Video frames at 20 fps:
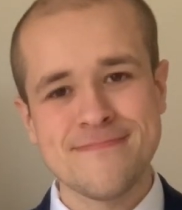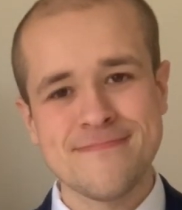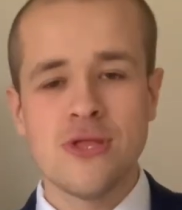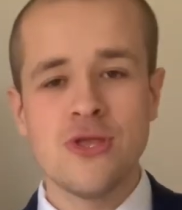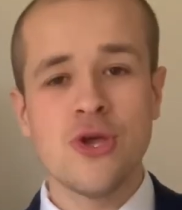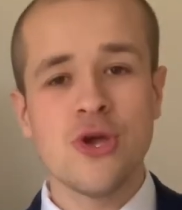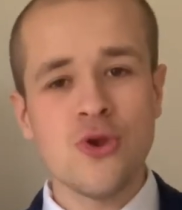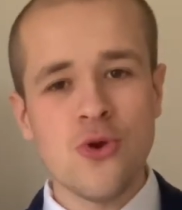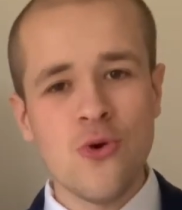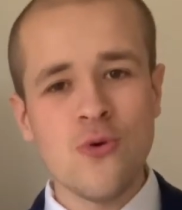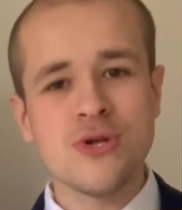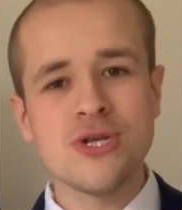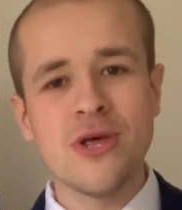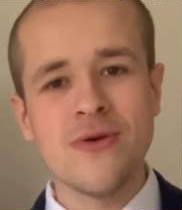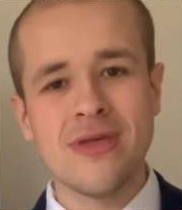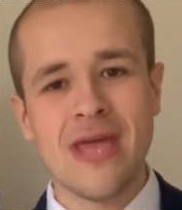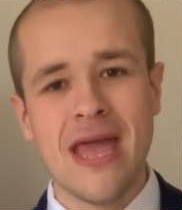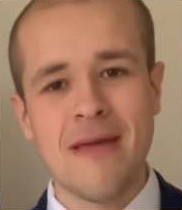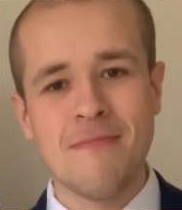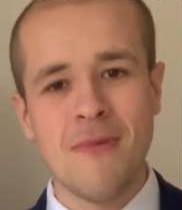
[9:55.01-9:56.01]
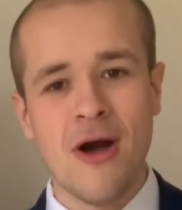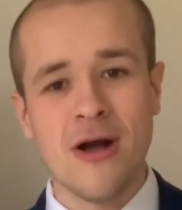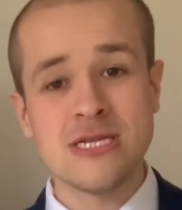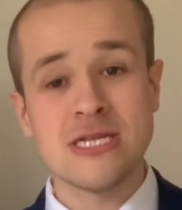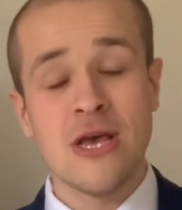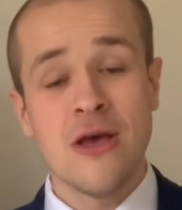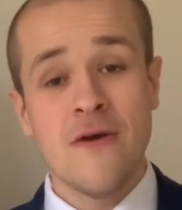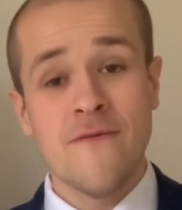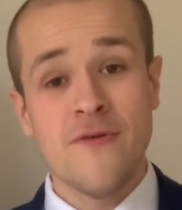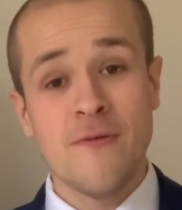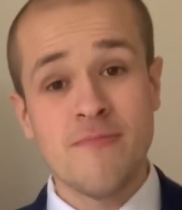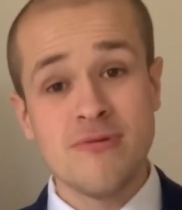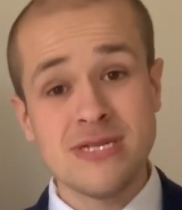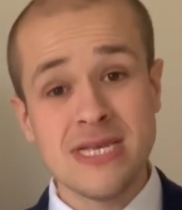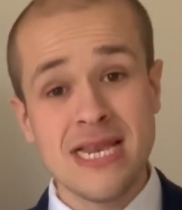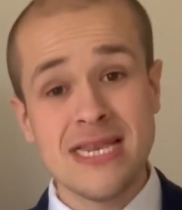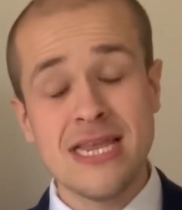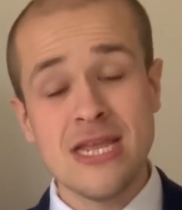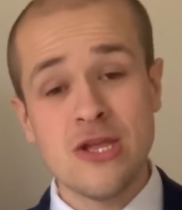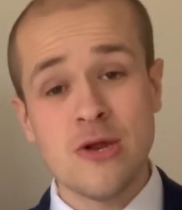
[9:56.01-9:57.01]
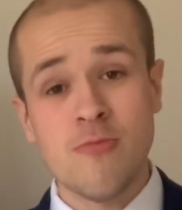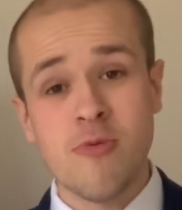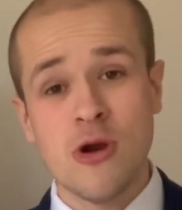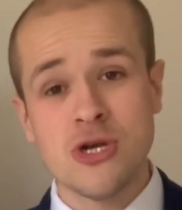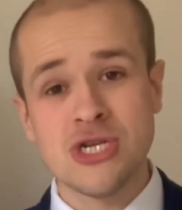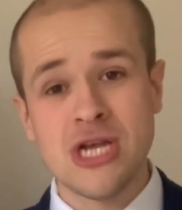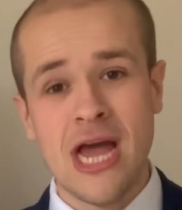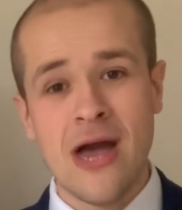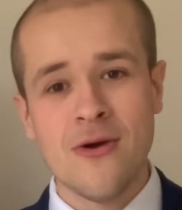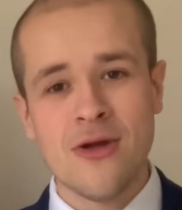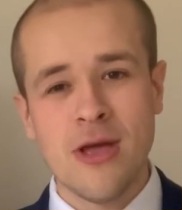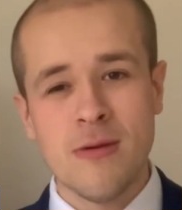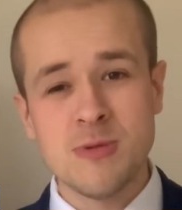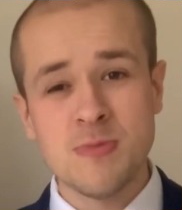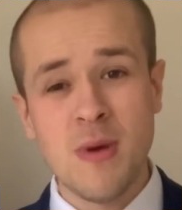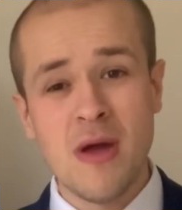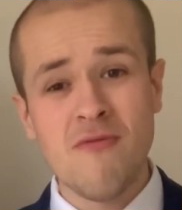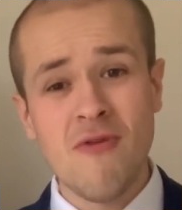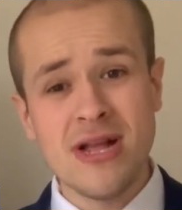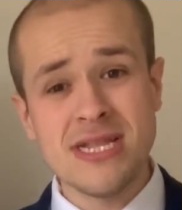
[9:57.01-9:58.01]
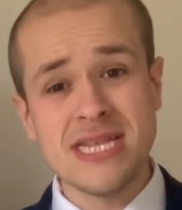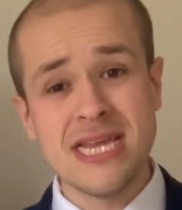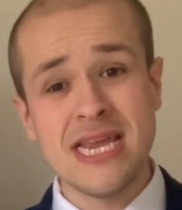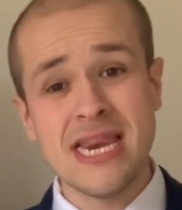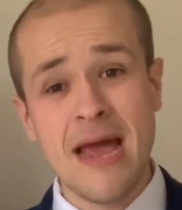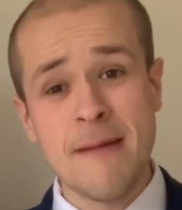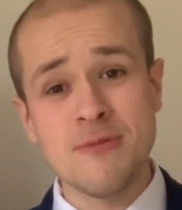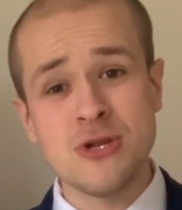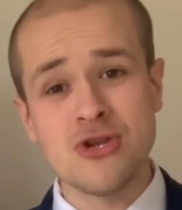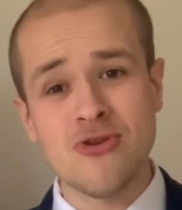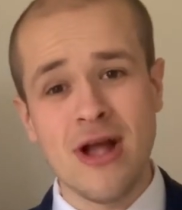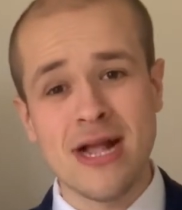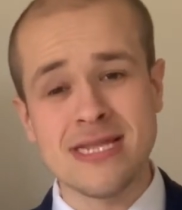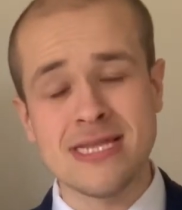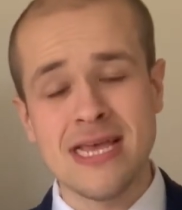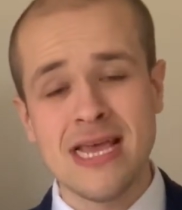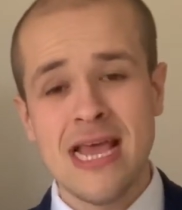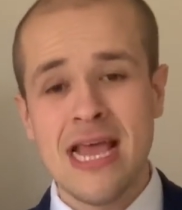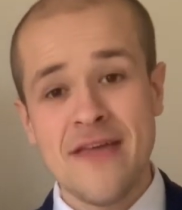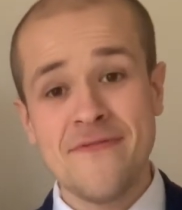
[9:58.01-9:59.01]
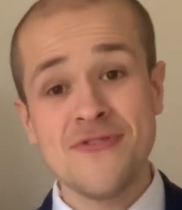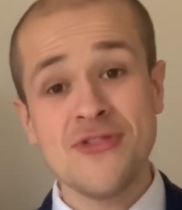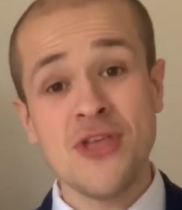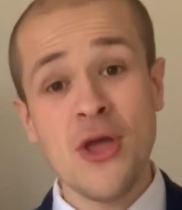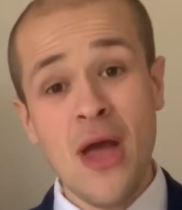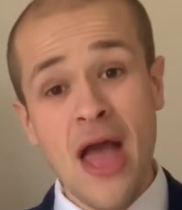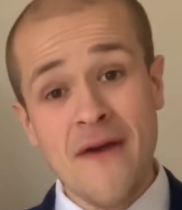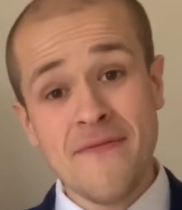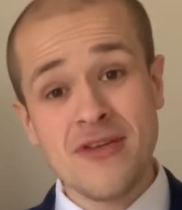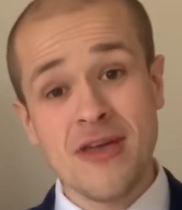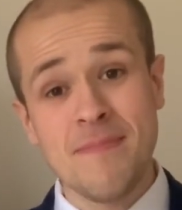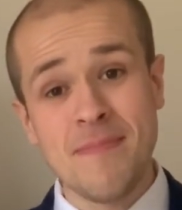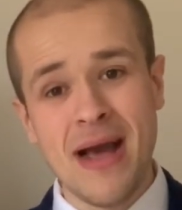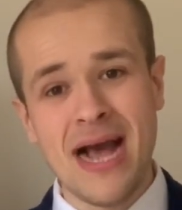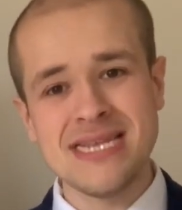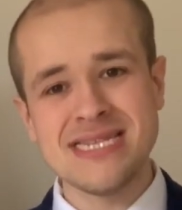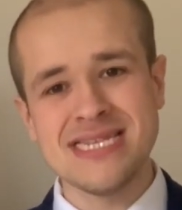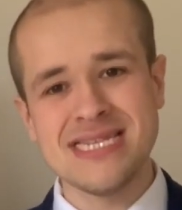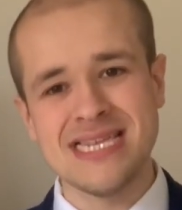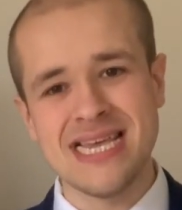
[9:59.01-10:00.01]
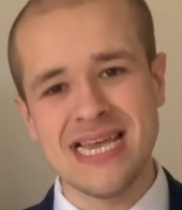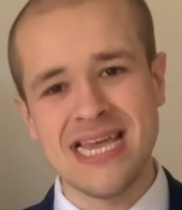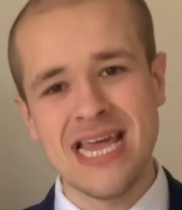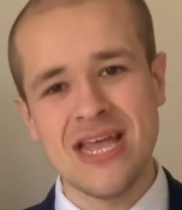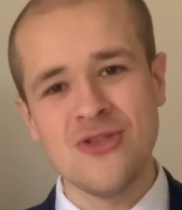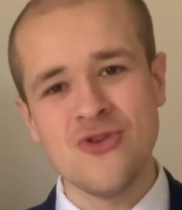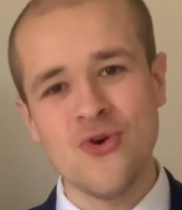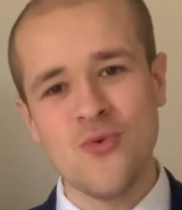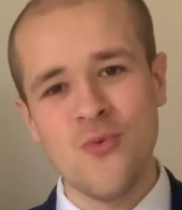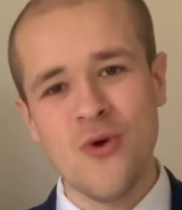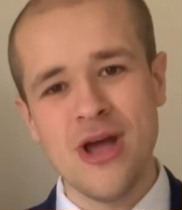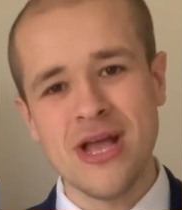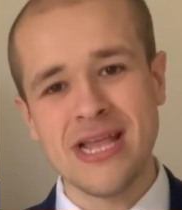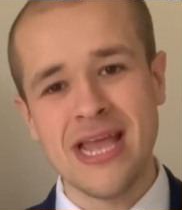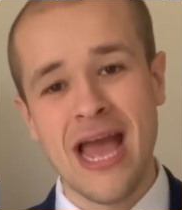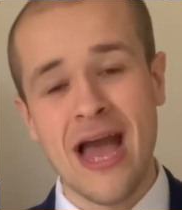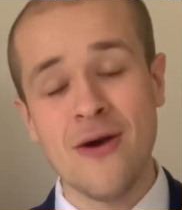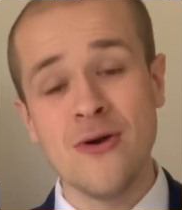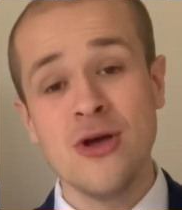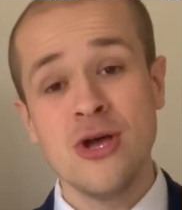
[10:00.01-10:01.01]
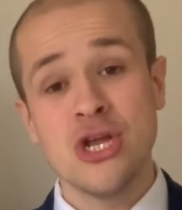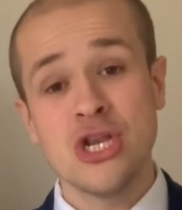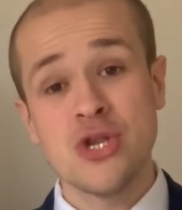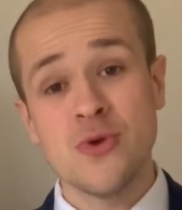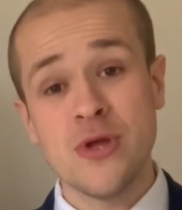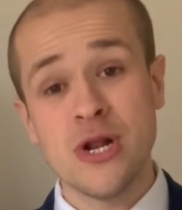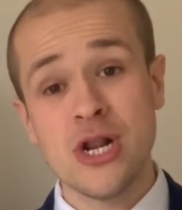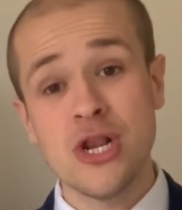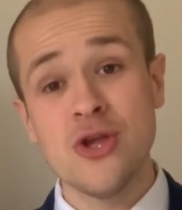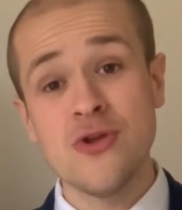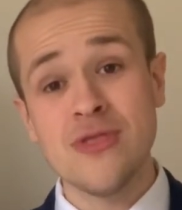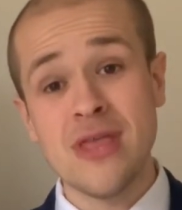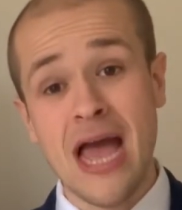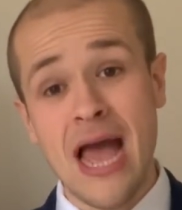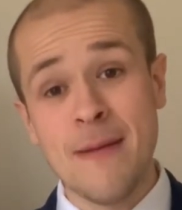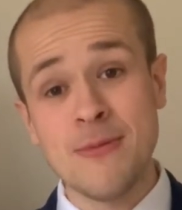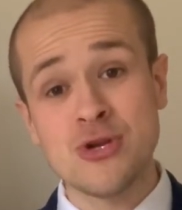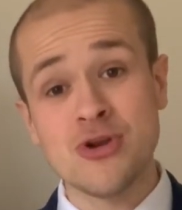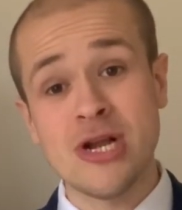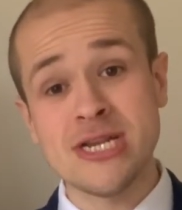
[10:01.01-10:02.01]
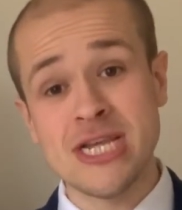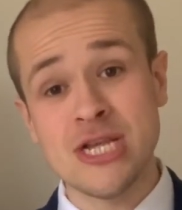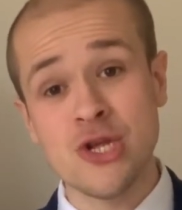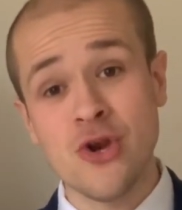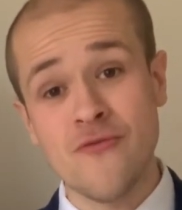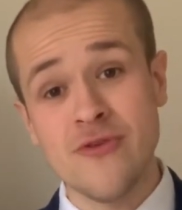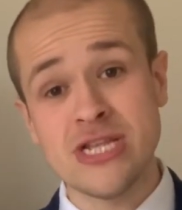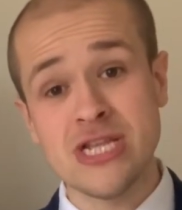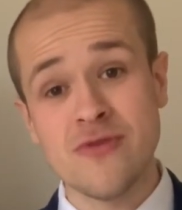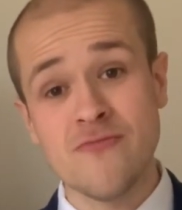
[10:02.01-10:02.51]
You can also gain marks for presenting your project outcomes by writing an abstract. If you don't have capacity in your word count to include the abstract in your written